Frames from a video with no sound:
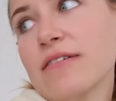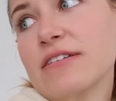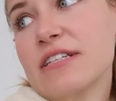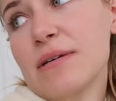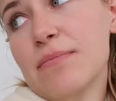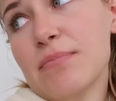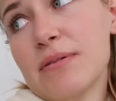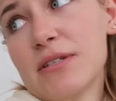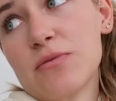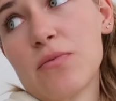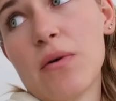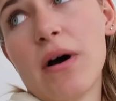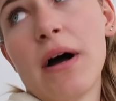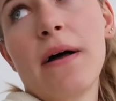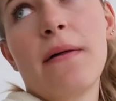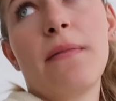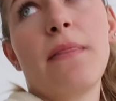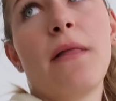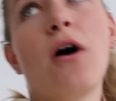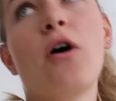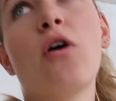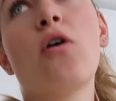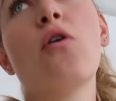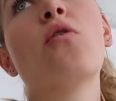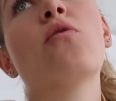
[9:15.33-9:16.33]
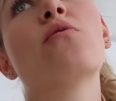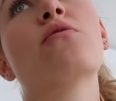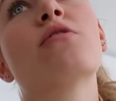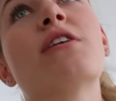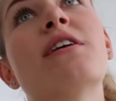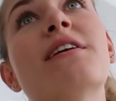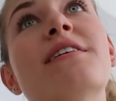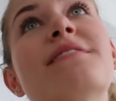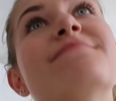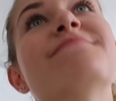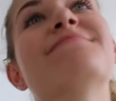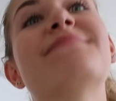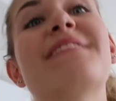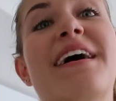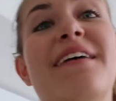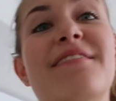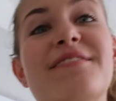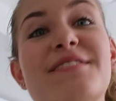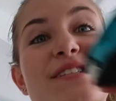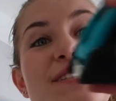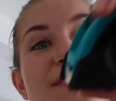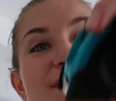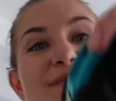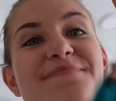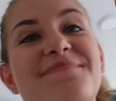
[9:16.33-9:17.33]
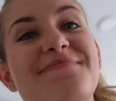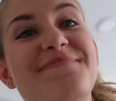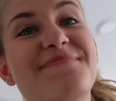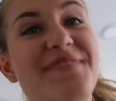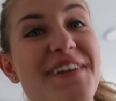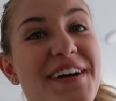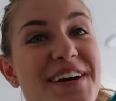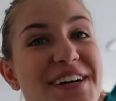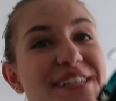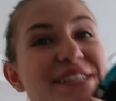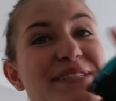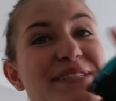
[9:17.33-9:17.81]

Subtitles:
deep is what? Oh, good. That was very